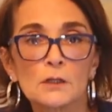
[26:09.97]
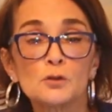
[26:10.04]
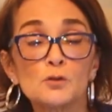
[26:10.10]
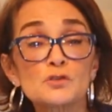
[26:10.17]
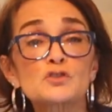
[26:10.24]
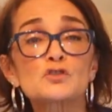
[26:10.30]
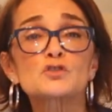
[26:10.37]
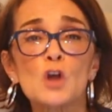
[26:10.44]

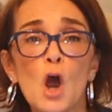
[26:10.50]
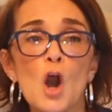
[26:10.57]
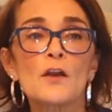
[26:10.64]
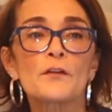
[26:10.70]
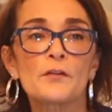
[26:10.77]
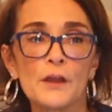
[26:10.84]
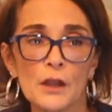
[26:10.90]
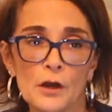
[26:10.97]
You
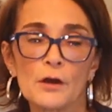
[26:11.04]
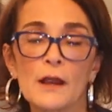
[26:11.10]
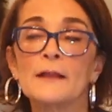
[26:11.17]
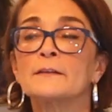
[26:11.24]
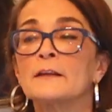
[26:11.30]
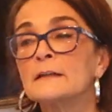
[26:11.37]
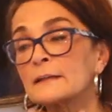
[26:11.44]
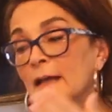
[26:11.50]
start there,
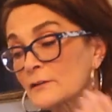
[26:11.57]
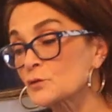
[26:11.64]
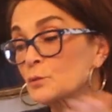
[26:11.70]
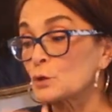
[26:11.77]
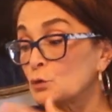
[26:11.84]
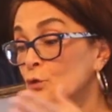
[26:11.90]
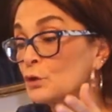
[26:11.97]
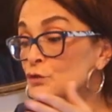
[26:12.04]
and then that's
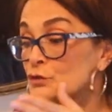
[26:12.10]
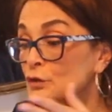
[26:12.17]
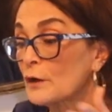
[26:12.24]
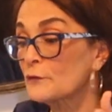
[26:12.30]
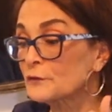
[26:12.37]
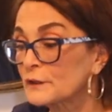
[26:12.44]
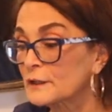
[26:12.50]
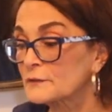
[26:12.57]
when you can
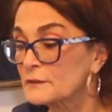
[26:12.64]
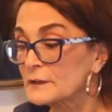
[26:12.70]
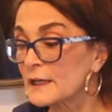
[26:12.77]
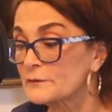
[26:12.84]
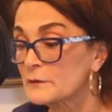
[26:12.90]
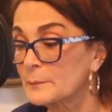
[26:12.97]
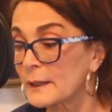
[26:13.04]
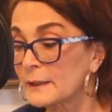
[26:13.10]
start forgiving
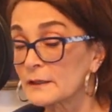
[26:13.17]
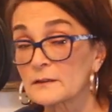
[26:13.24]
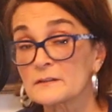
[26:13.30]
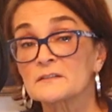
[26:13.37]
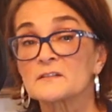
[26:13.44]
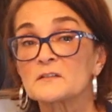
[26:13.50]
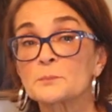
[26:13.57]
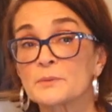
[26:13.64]
everybody
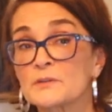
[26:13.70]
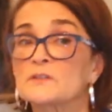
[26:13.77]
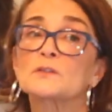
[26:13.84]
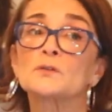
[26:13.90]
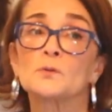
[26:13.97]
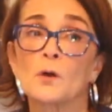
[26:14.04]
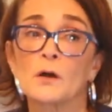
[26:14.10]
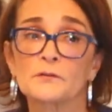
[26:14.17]
else that's
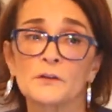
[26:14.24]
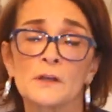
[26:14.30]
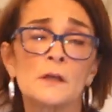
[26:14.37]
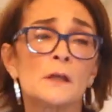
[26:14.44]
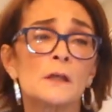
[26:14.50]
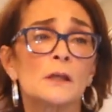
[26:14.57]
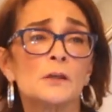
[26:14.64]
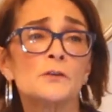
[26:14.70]
pissing you off
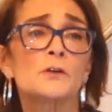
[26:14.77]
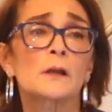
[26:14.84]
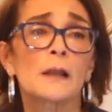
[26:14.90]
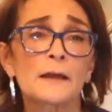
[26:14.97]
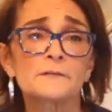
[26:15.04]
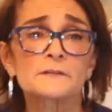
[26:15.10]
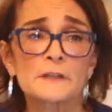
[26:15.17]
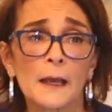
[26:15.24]
in your
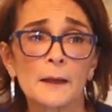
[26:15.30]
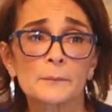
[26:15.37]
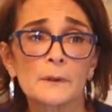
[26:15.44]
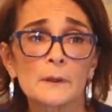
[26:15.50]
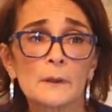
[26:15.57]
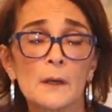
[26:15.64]
lifetime.